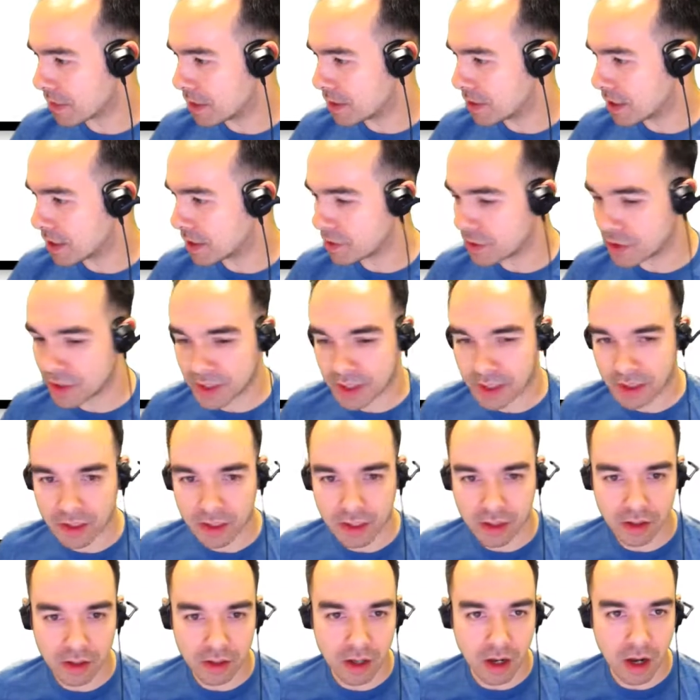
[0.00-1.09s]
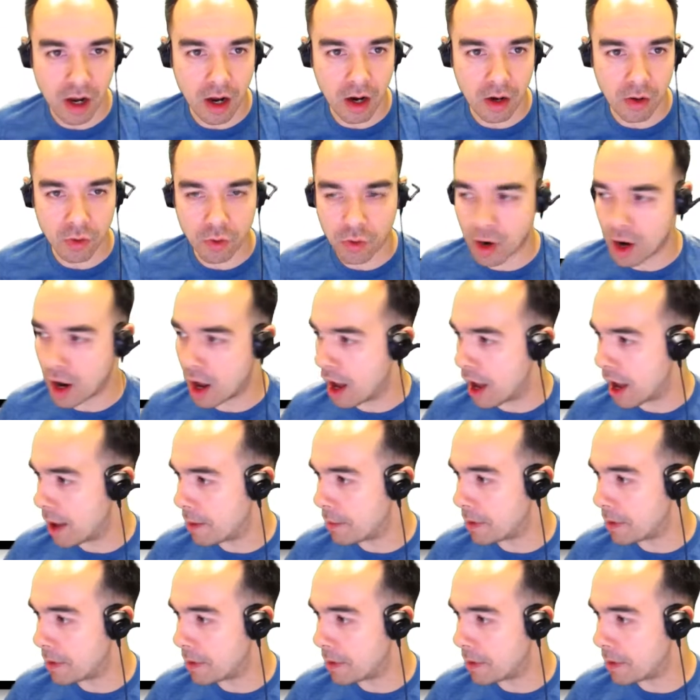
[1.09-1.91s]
Things are just a little awry.